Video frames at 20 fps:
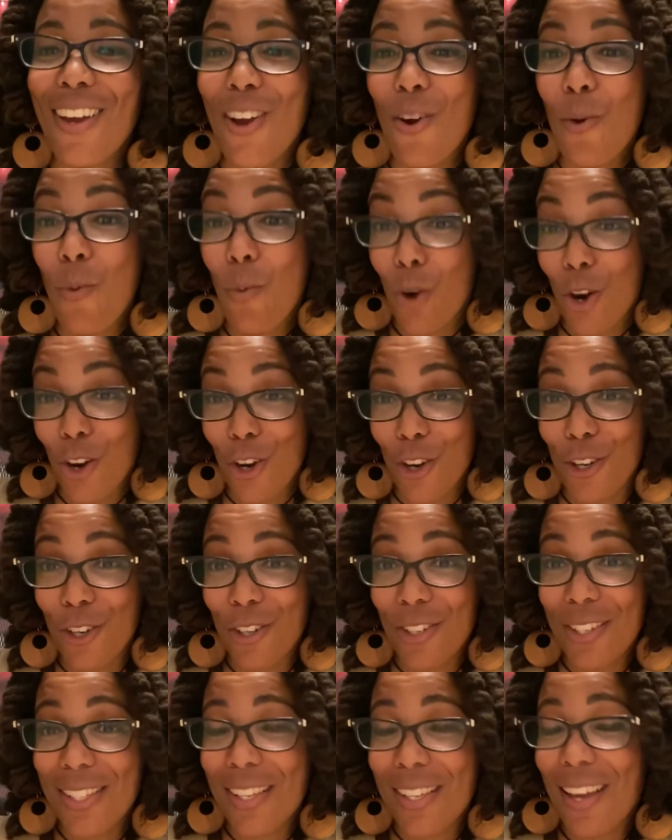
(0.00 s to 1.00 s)

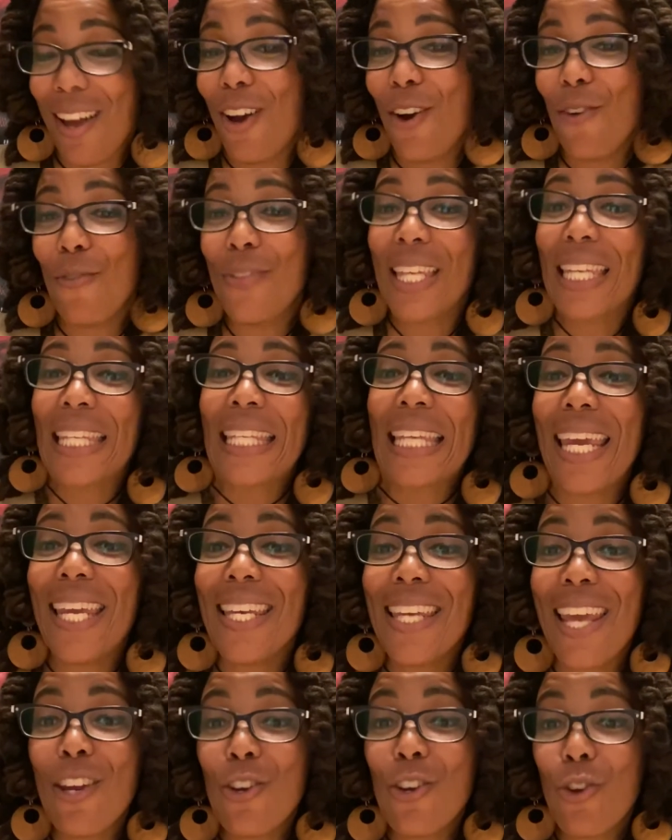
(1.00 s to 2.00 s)
words of the
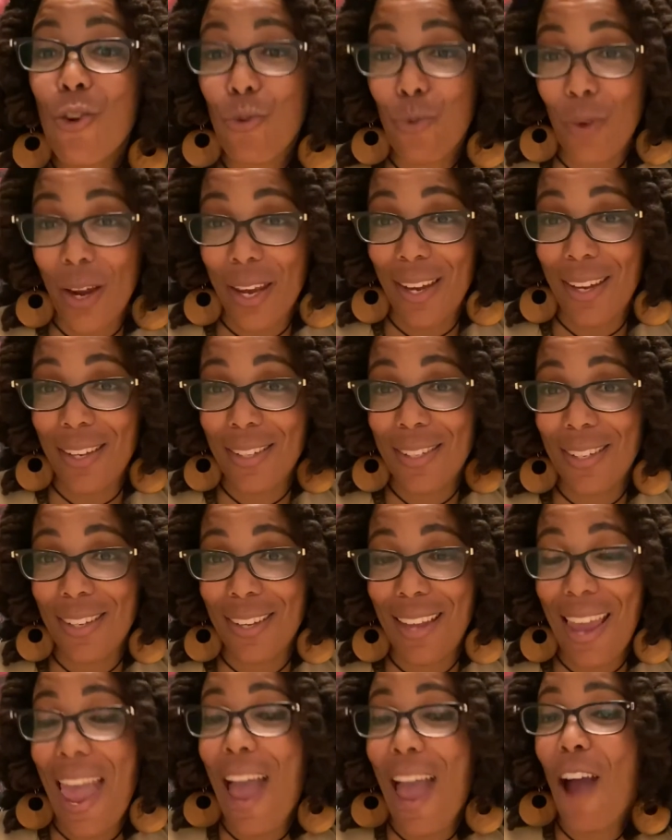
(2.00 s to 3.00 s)
late and great
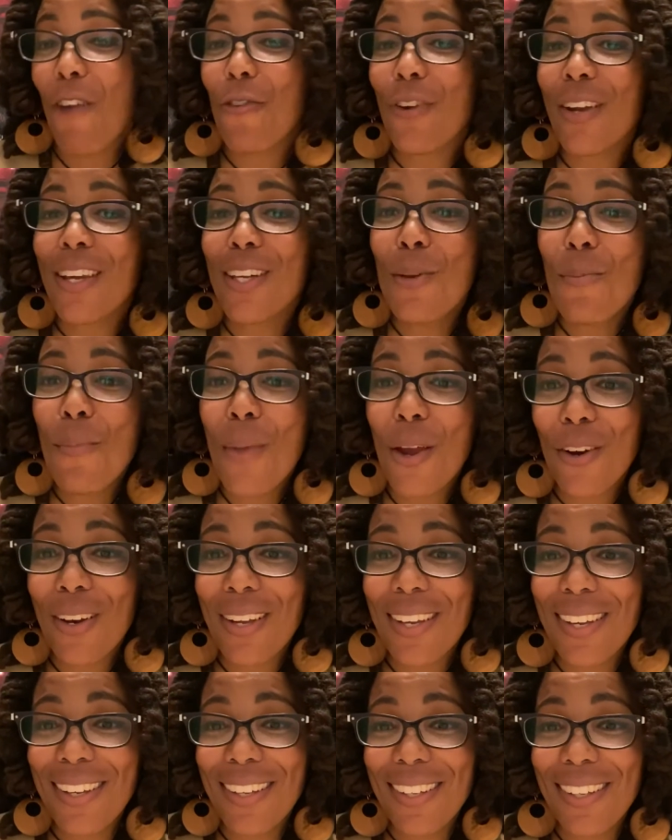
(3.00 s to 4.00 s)

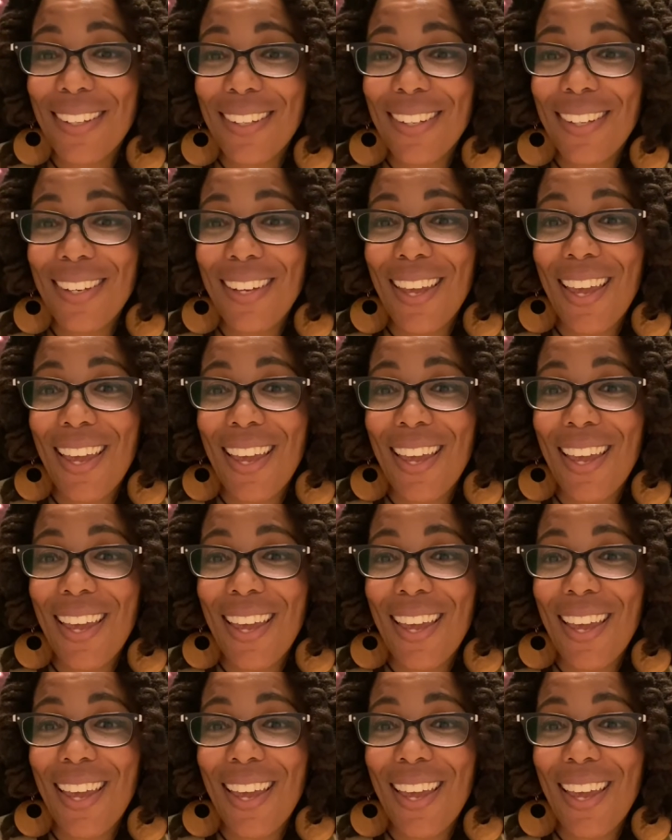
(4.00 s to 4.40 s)
African-American